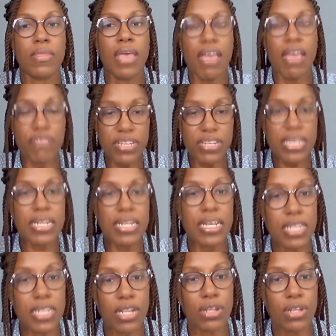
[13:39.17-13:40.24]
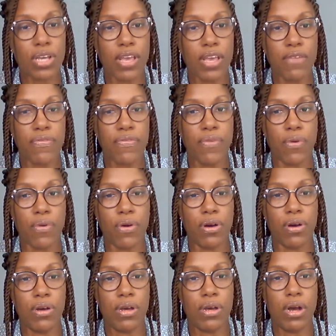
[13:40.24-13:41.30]
everything that they're looking for
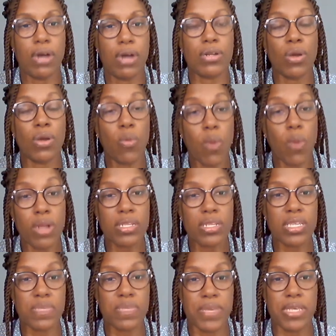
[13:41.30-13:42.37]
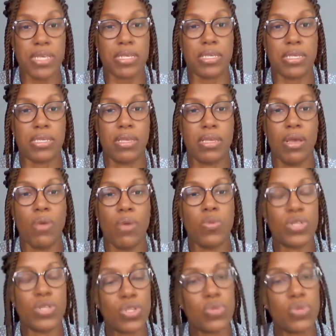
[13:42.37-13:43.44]
under one space
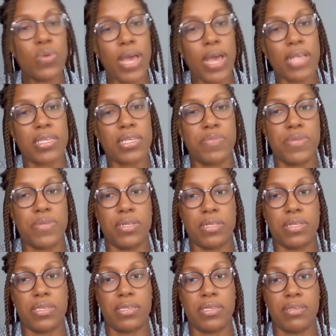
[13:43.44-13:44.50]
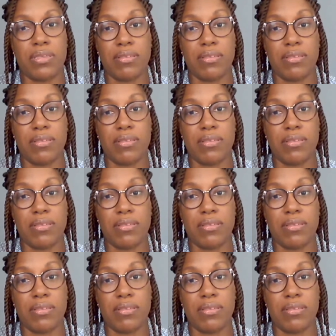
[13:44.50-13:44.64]
with two experts.